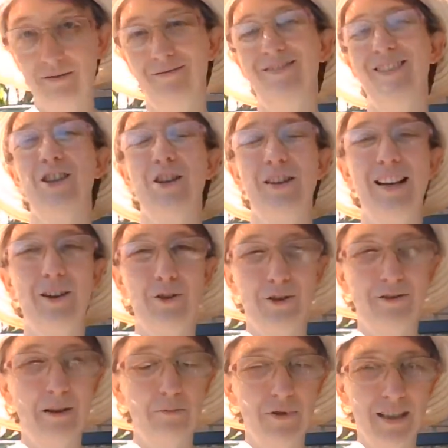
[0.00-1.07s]
which
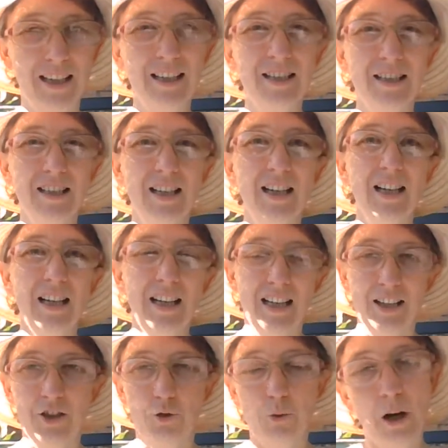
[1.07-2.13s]
1,000 represents,
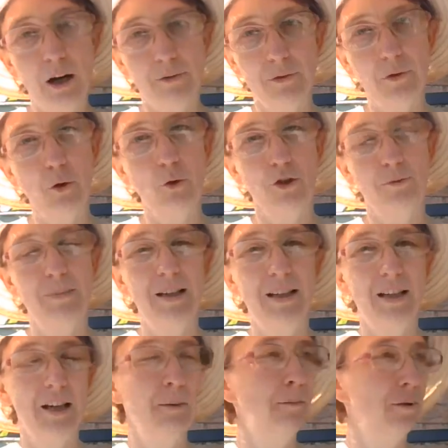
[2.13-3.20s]
and 12, of course, being
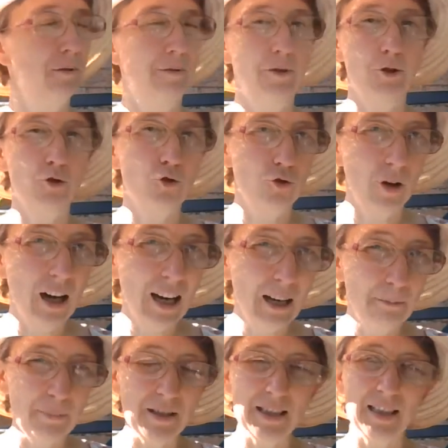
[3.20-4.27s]
the number of the
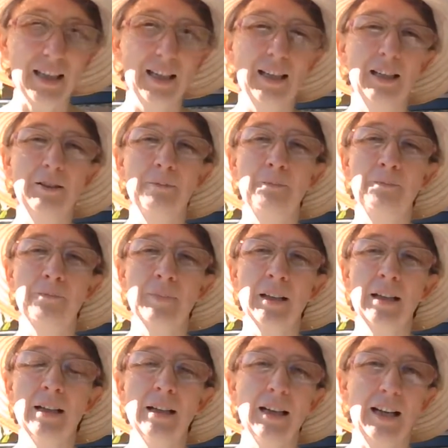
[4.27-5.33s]
tribes. And
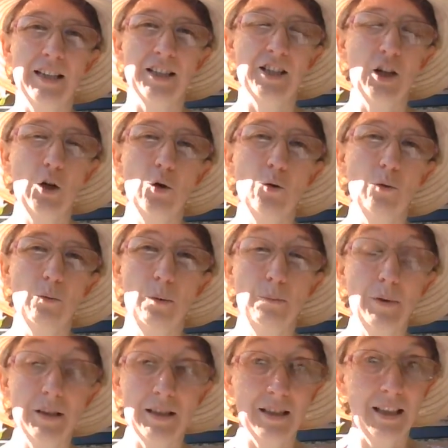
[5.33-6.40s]
so
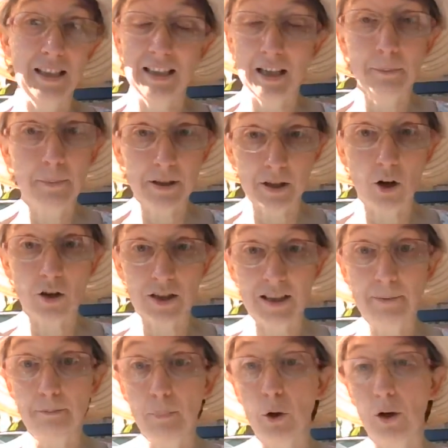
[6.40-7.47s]
these numbers are
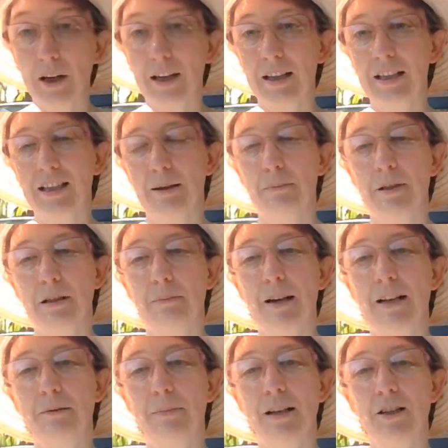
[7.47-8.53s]
symbolic. These numbers are
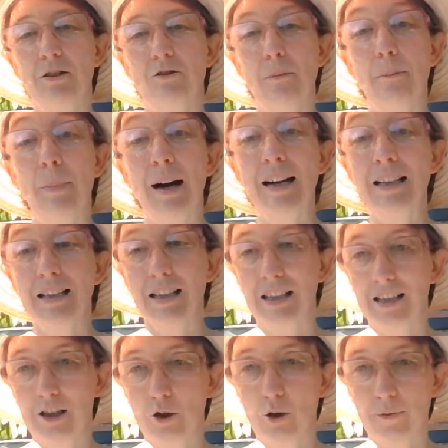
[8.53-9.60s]
meant to remind
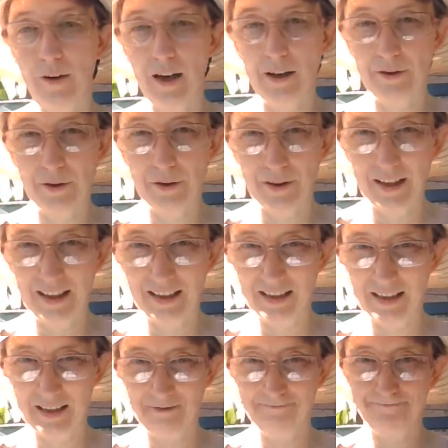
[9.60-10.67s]
us of other things.